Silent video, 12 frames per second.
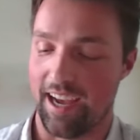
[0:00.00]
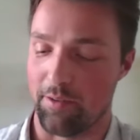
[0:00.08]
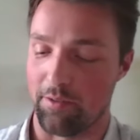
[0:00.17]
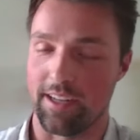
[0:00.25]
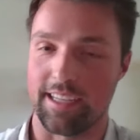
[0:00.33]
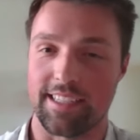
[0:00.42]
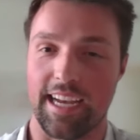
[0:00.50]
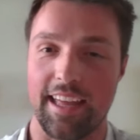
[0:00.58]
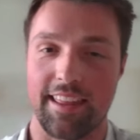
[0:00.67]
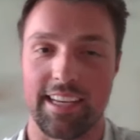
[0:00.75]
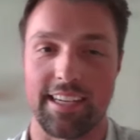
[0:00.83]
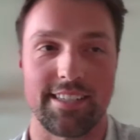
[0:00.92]
well, he's I
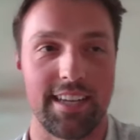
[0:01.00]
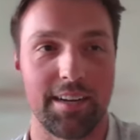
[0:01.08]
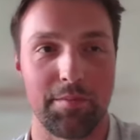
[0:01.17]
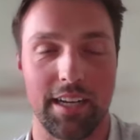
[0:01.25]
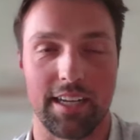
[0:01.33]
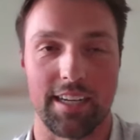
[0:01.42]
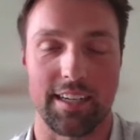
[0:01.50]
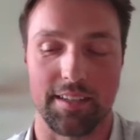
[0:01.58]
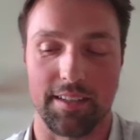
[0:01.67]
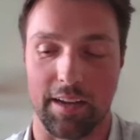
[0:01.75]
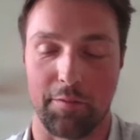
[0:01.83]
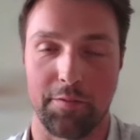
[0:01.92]
think he said I'm like a
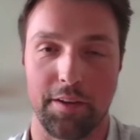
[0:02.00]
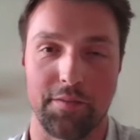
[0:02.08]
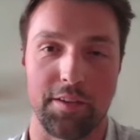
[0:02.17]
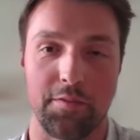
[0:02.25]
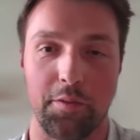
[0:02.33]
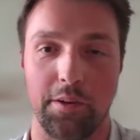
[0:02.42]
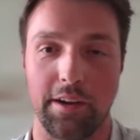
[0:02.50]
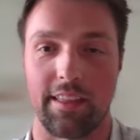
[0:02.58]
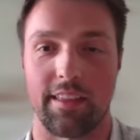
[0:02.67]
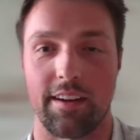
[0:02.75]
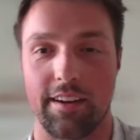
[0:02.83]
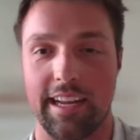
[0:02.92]
like 50, 40,
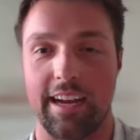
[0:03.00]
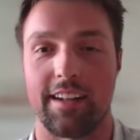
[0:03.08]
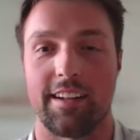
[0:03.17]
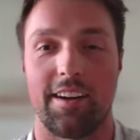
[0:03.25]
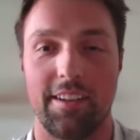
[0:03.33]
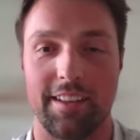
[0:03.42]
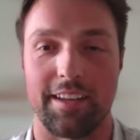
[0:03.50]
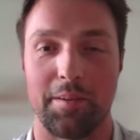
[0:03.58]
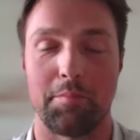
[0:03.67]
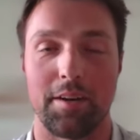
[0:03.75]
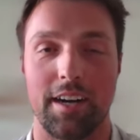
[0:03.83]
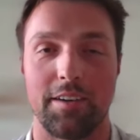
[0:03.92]
30, all, all the
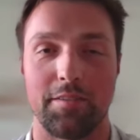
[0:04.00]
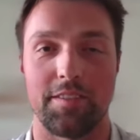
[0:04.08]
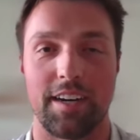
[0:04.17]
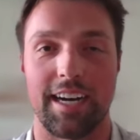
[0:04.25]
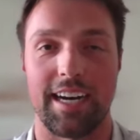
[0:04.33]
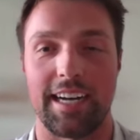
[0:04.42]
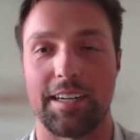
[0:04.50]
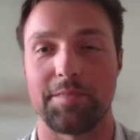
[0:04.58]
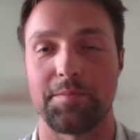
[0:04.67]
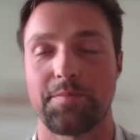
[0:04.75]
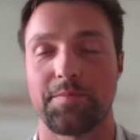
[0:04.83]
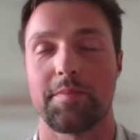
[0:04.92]
above.
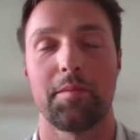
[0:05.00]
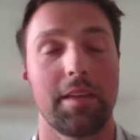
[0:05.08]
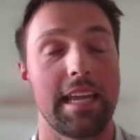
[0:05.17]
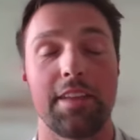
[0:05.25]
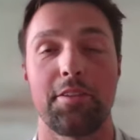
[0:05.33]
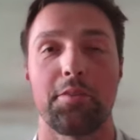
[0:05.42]
Um, either